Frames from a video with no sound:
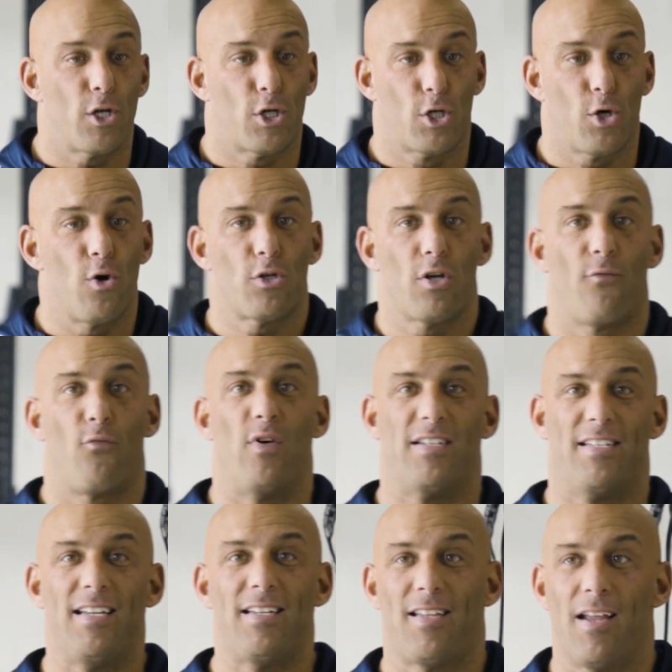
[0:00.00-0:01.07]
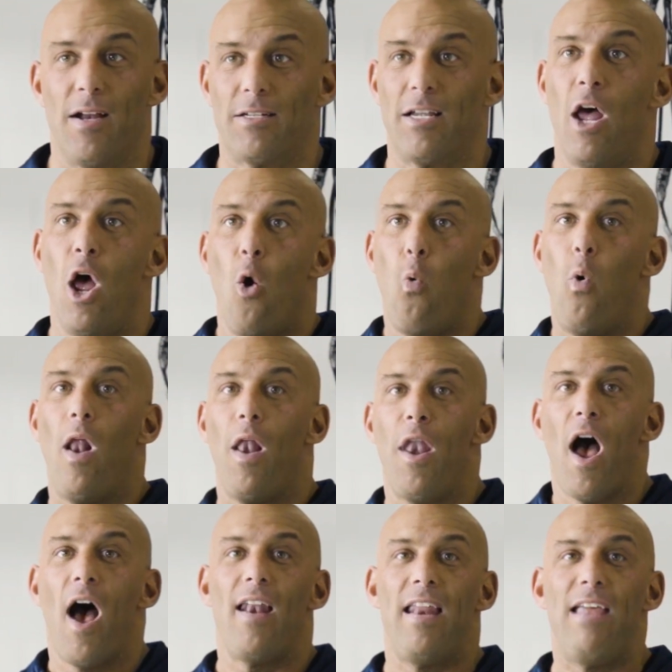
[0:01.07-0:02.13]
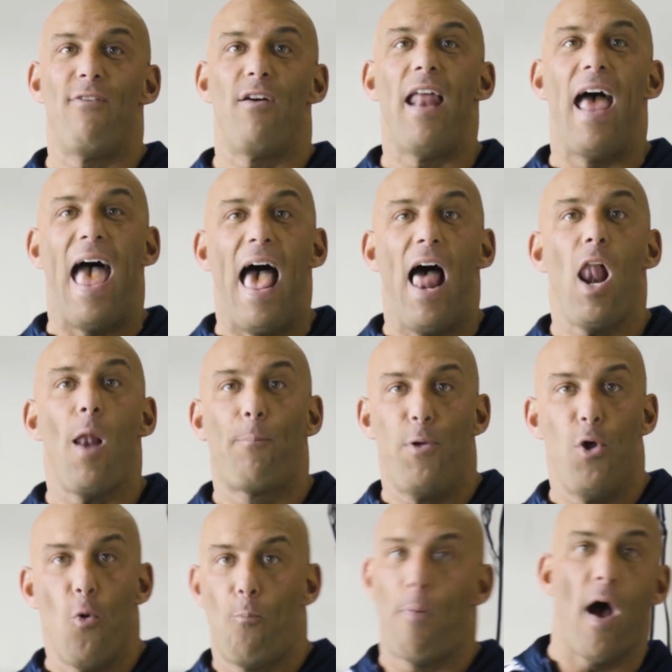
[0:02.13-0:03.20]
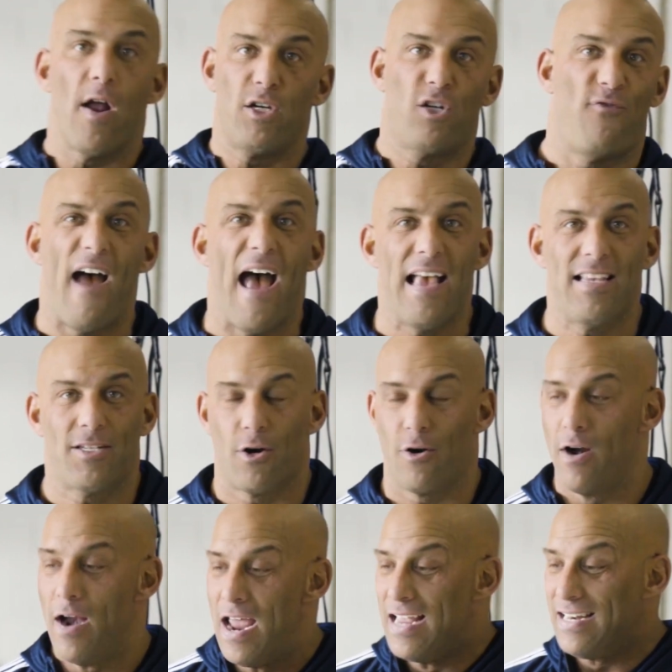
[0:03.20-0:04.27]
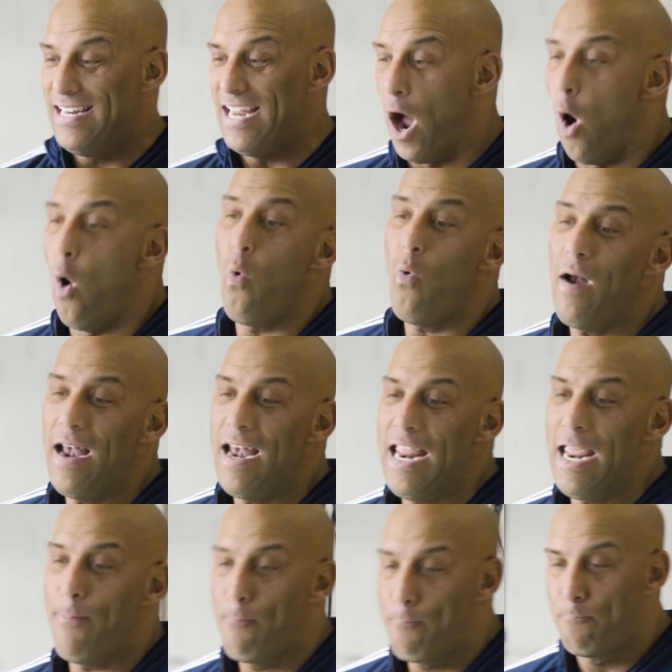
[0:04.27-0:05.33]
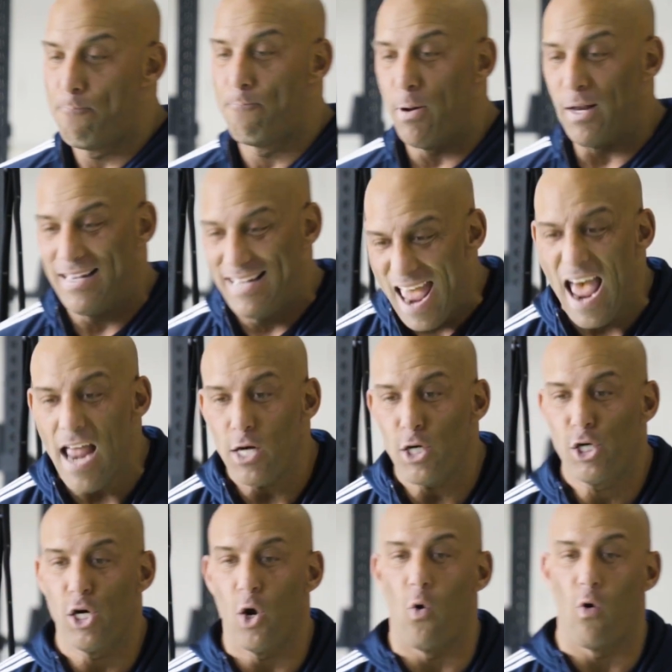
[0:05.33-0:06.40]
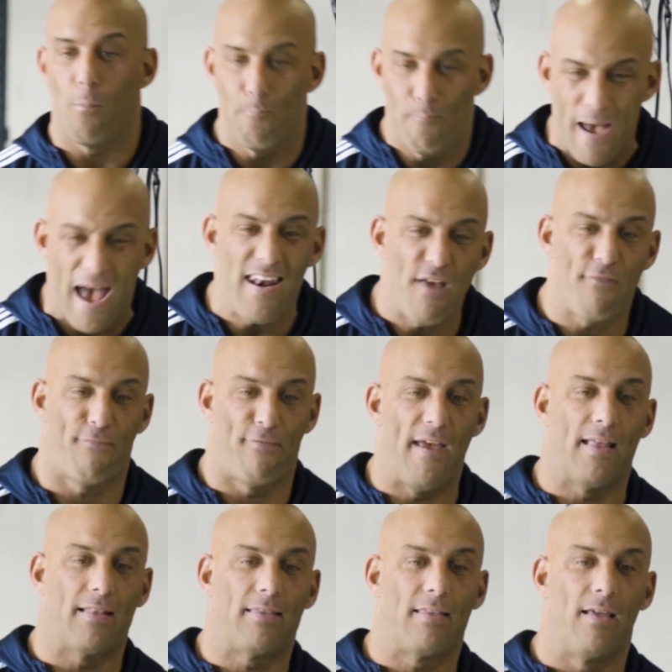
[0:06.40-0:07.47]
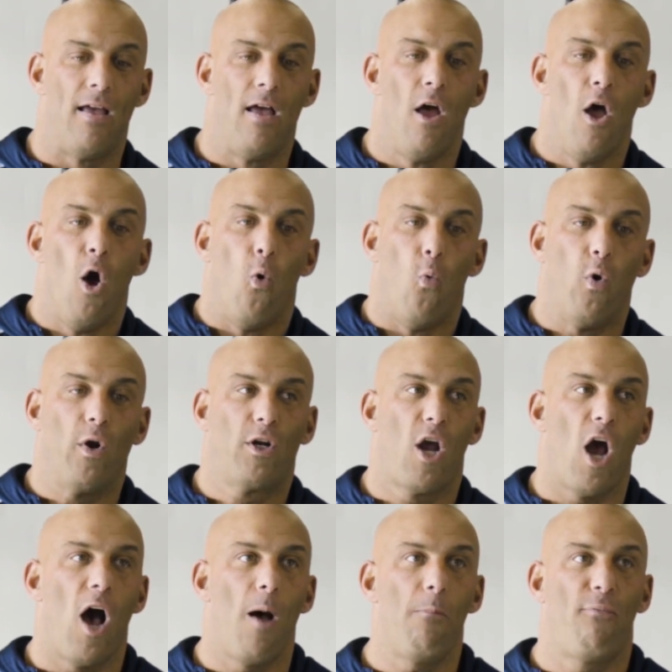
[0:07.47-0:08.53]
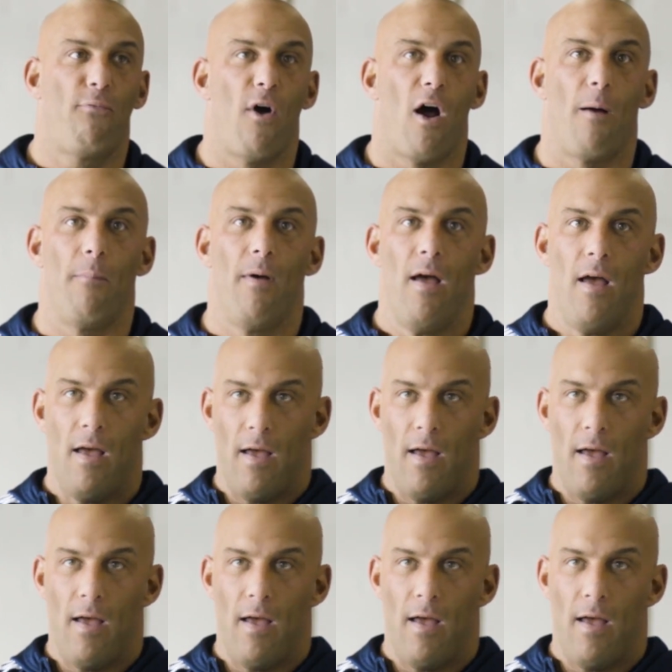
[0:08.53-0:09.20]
the source of resistance will not even help you punch faster. The only potential benefit would come from